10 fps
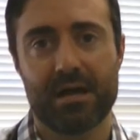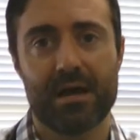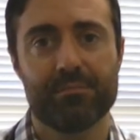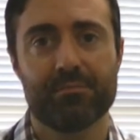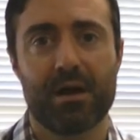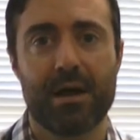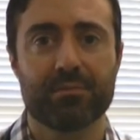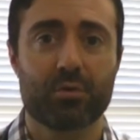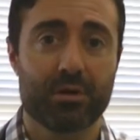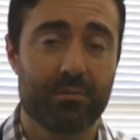
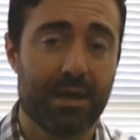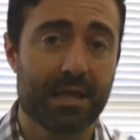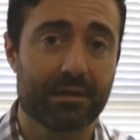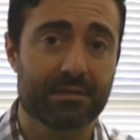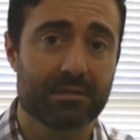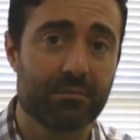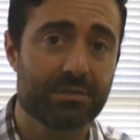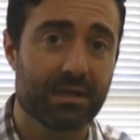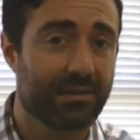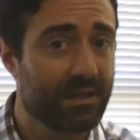I'm going to make an
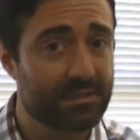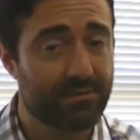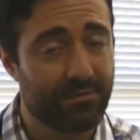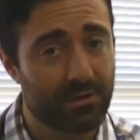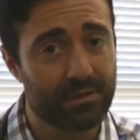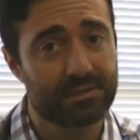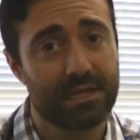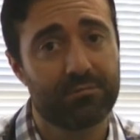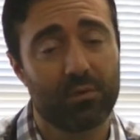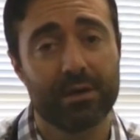assumption, I think it's a fairly
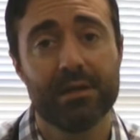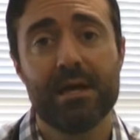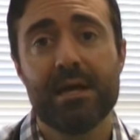safe one,